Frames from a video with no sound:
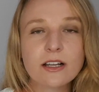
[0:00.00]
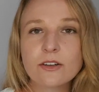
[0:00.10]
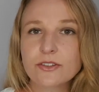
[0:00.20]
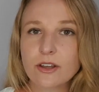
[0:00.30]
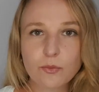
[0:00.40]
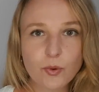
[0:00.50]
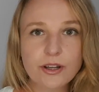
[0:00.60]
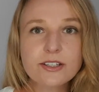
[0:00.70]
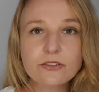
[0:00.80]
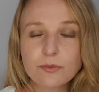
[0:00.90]
So
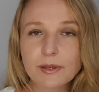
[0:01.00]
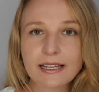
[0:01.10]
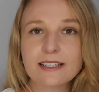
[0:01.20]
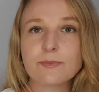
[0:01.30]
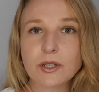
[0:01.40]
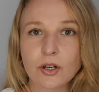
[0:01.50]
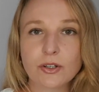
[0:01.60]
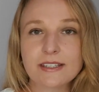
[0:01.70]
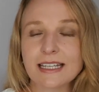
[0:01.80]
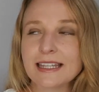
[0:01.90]
word to replace
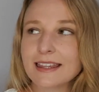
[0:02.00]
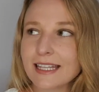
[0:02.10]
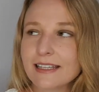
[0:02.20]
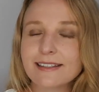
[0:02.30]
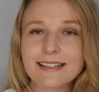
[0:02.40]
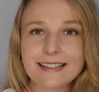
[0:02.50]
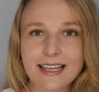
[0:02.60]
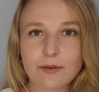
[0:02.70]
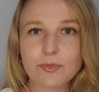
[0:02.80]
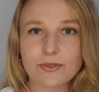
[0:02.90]
because in these
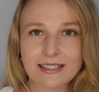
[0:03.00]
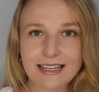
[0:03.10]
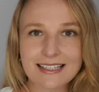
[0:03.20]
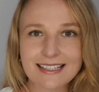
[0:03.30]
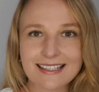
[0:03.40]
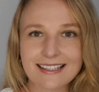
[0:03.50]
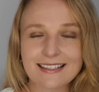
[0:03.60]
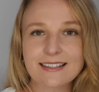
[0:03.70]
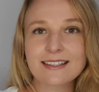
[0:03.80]
example sentences.